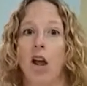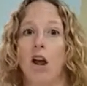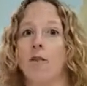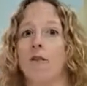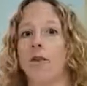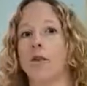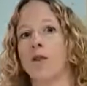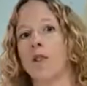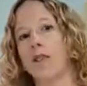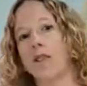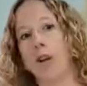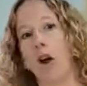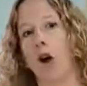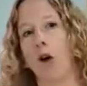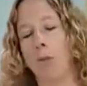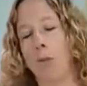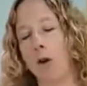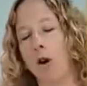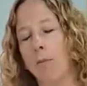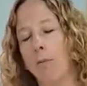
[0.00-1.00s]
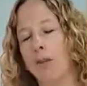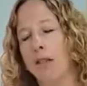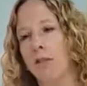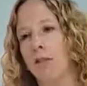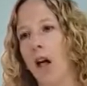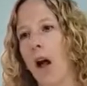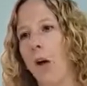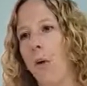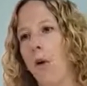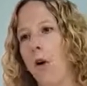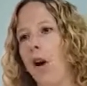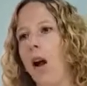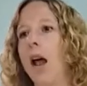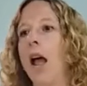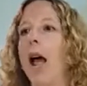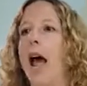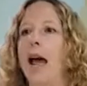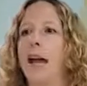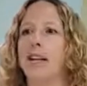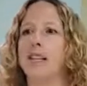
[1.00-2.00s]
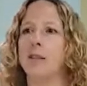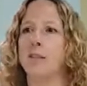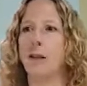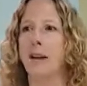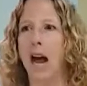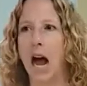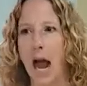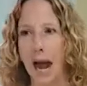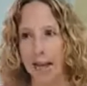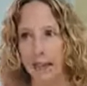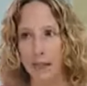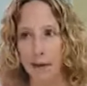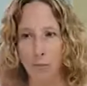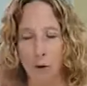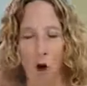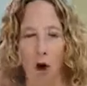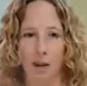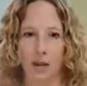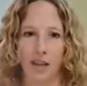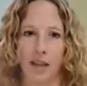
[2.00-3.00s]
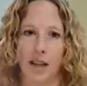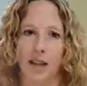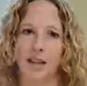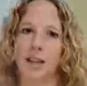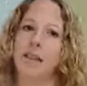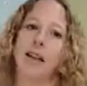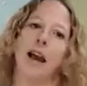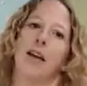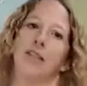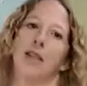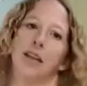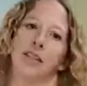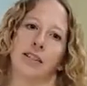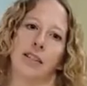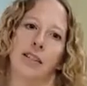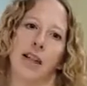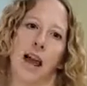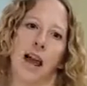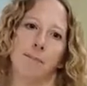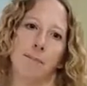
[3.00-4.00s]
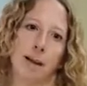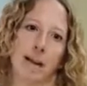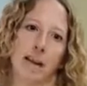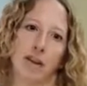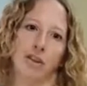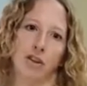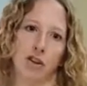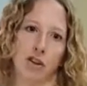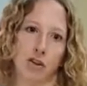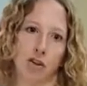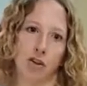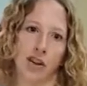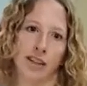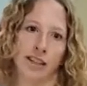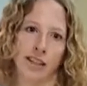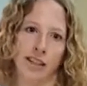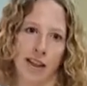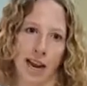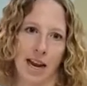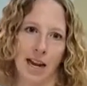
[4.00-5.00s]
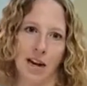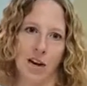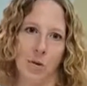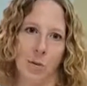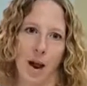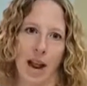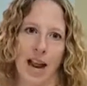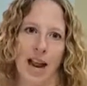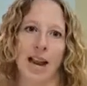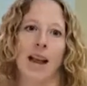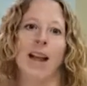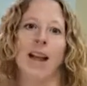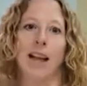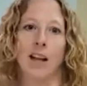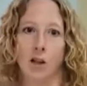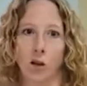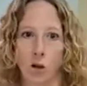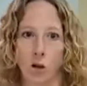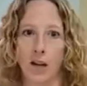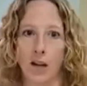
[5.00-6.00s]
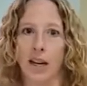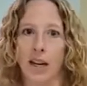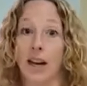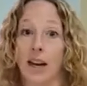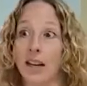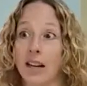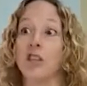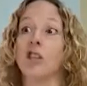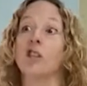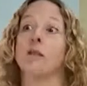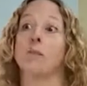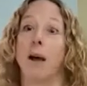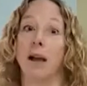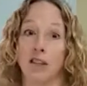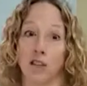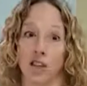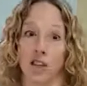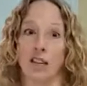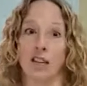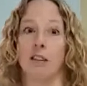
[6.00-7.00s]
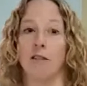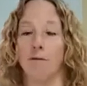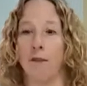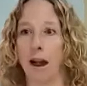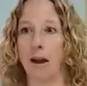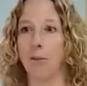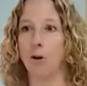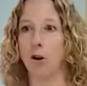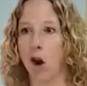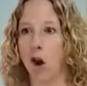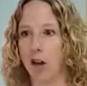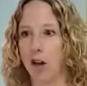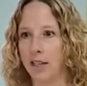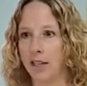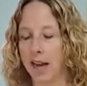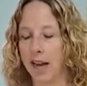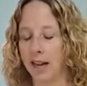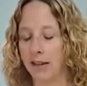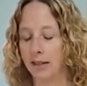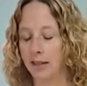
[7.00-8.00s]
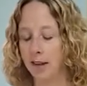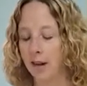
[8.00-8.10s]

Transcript: versus the all-purpose flour has been highly processed and thus has had many of the nutrients taken away, including and especially the fiber content.